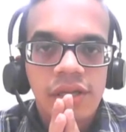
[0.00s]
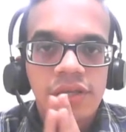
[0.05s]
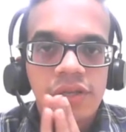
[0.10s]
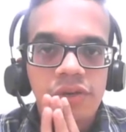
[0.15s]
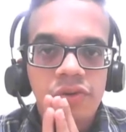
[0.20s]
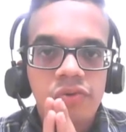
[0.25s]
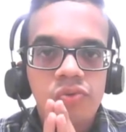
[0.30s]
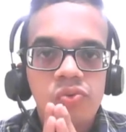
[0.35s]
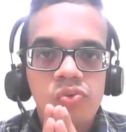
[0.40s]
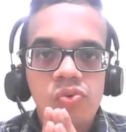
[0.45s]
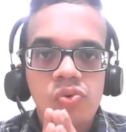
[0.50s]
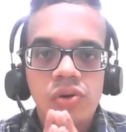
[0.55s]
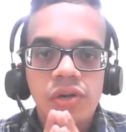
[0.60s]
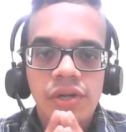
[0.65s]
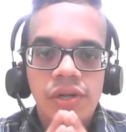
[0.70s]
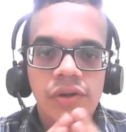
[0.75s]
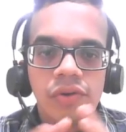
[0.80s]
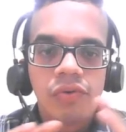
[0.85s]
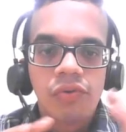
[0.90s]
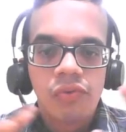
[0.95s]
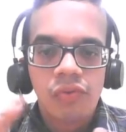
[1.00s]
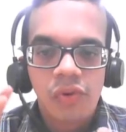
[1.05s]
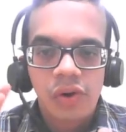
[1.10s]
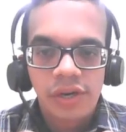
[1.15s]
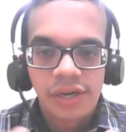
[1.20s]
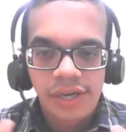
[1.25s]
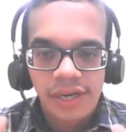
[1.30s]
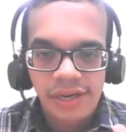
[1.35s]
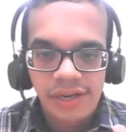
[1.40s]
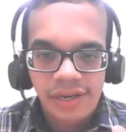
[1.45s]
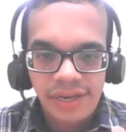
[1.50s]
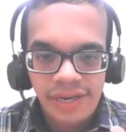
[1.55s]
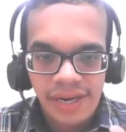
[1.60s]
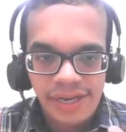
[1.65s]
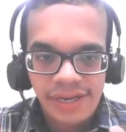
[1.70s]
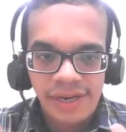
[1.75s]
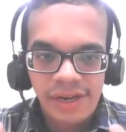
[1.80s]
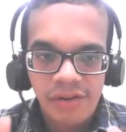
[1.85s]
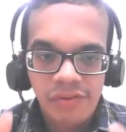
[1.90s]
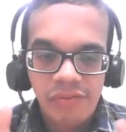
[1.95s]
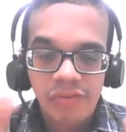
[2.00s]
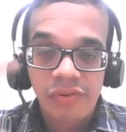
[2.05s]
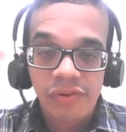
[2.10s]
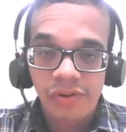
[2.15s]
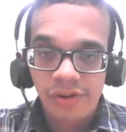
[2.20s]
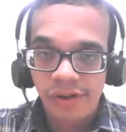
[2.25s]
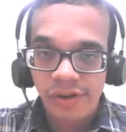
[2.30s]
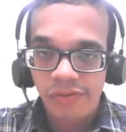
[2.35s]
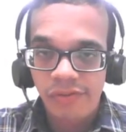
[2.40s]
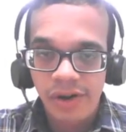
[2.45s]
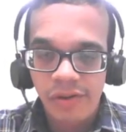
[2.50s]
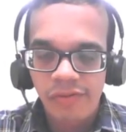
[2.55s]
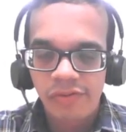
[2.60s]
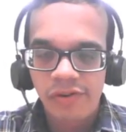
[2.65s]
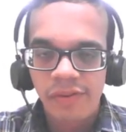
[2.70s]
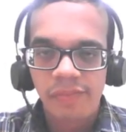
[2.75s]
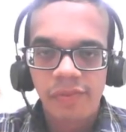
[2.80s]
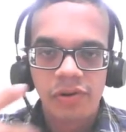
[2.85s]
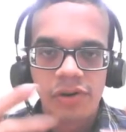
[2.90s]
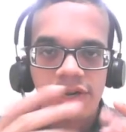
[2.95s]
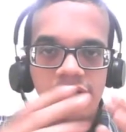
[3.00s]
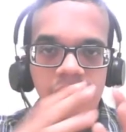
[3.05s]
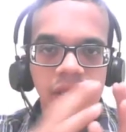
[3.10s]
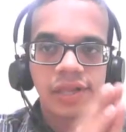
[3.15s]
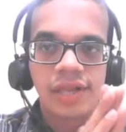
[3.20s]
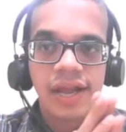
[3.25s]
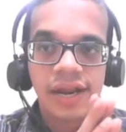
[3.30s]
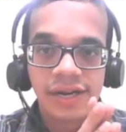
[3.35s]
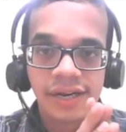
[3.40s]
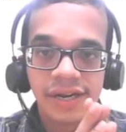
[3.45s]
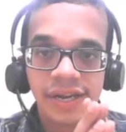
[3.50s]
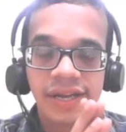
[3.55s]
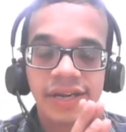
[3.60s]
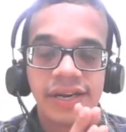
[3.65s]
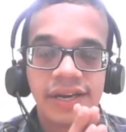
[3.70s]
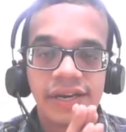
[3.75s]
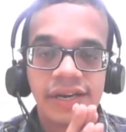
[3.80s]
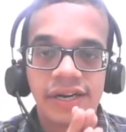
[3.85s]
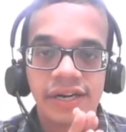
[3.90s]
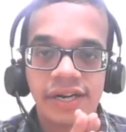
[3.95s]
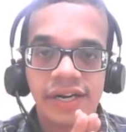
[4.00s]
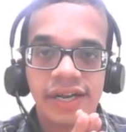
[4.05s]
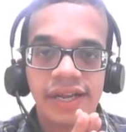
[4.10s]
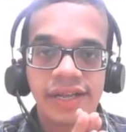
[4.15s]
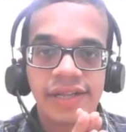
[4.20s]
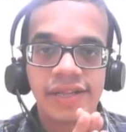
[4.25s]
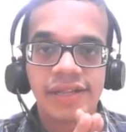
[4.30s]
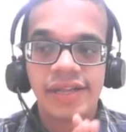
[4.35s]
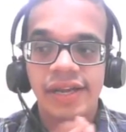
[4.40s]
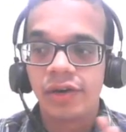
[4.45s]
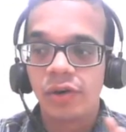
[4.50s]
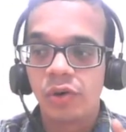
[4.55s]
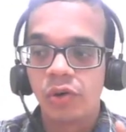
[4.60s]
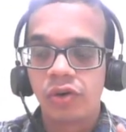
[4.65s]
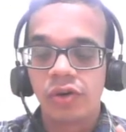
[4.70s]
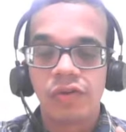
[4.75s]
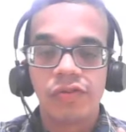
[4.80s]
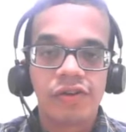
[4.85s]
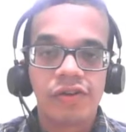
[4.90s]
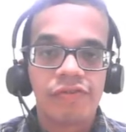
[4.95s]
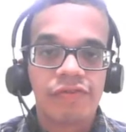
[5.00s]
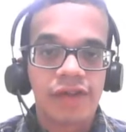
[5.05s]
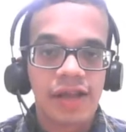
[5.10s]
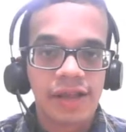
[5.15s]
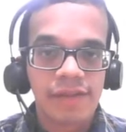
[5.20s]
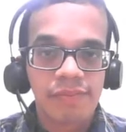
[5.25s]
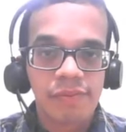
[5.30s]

you wanted data to one of the products, and they realized that out of the 5